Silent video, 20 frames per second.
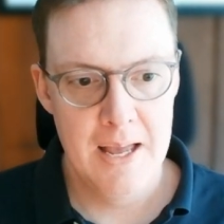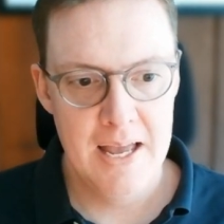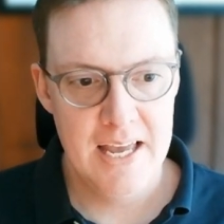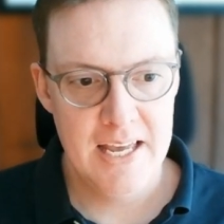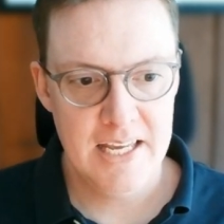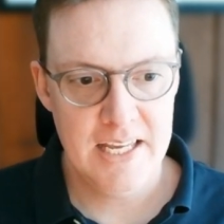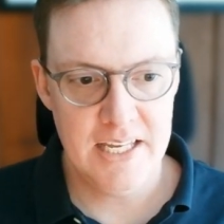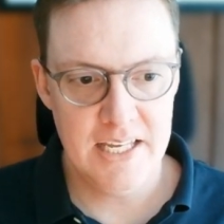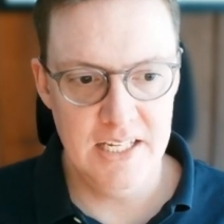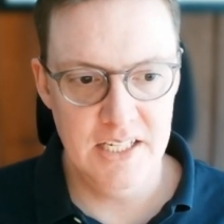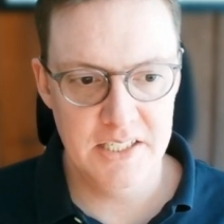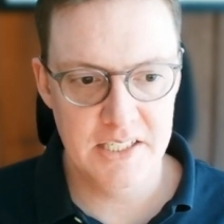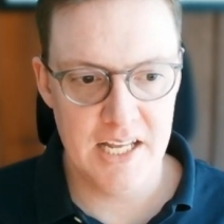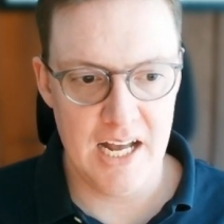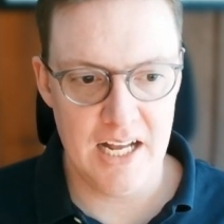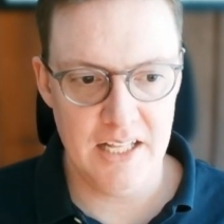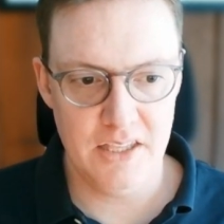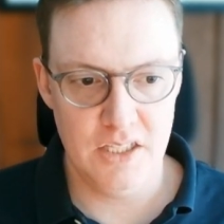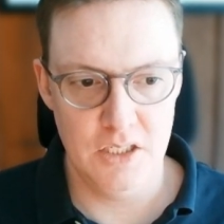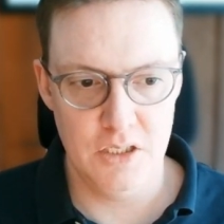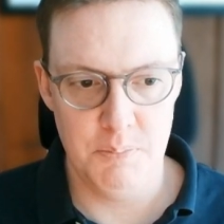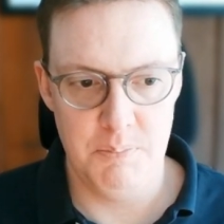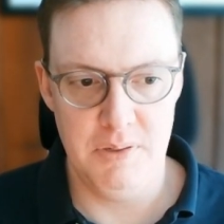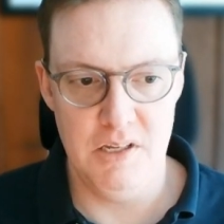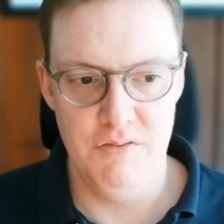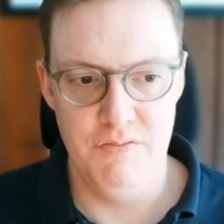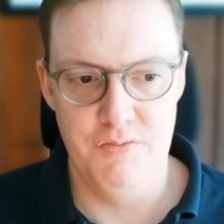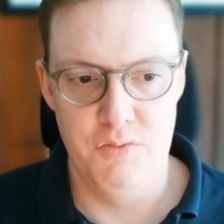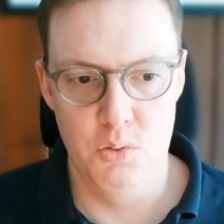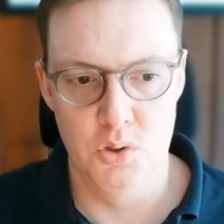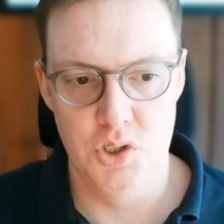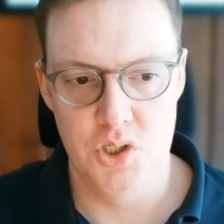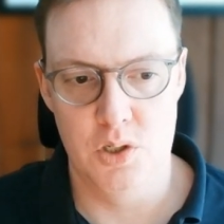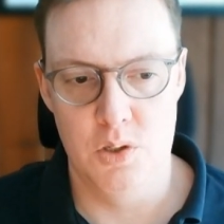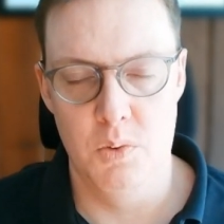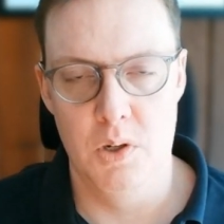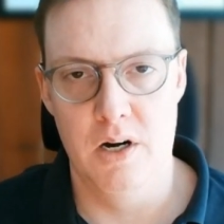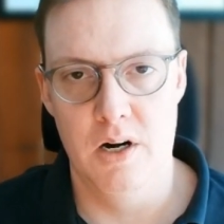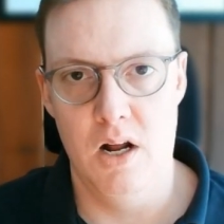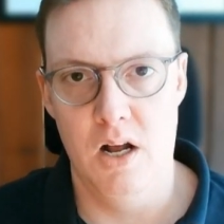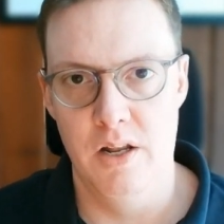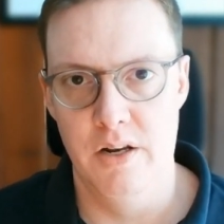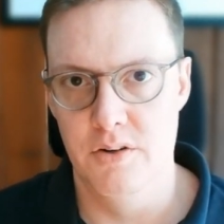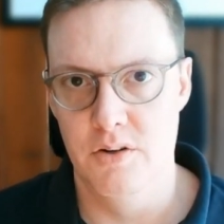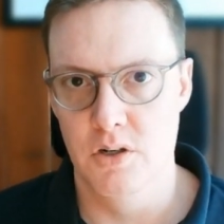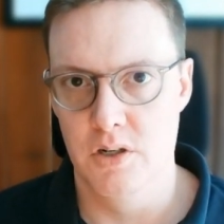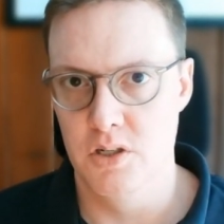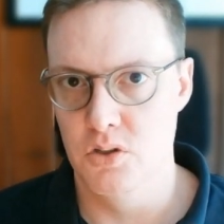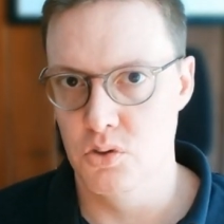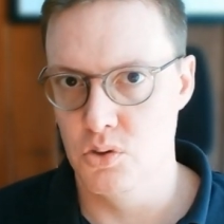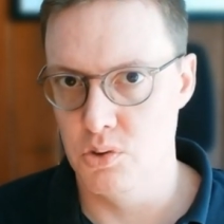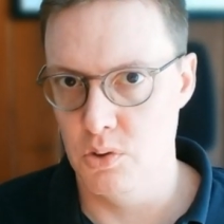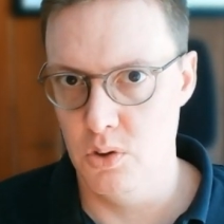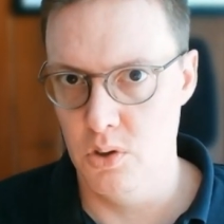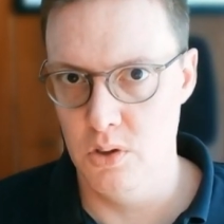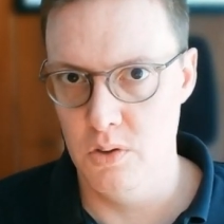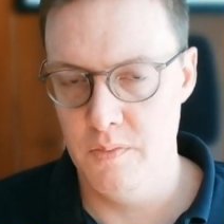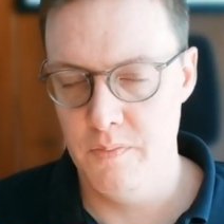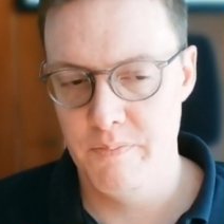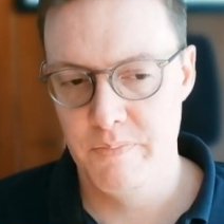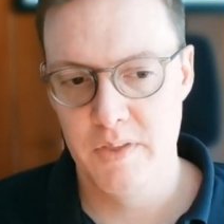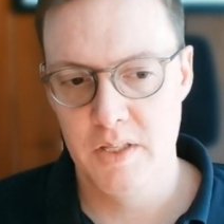he's got this b4 square under control,